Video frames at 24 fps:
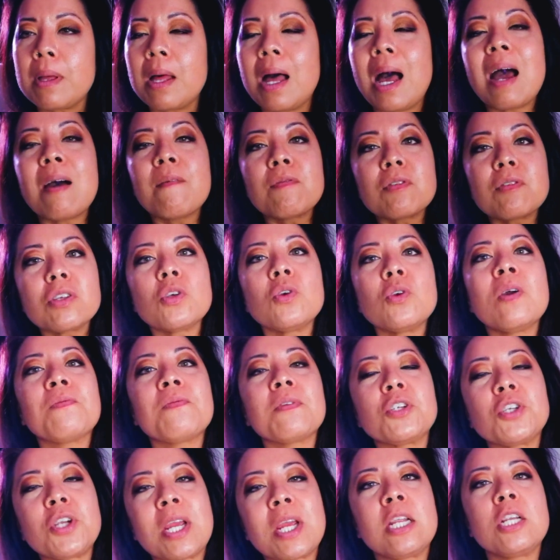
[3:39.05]
Obviously, you have to
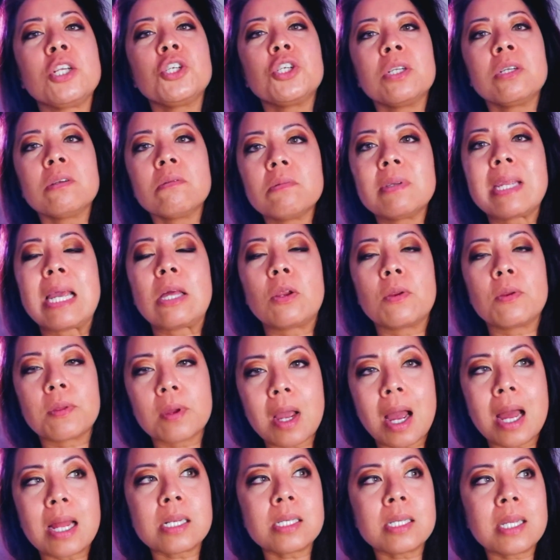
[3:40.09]
change and tailor the
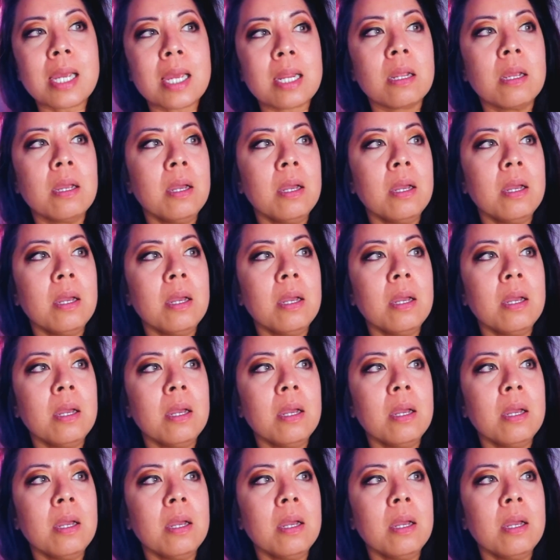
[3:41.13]
content,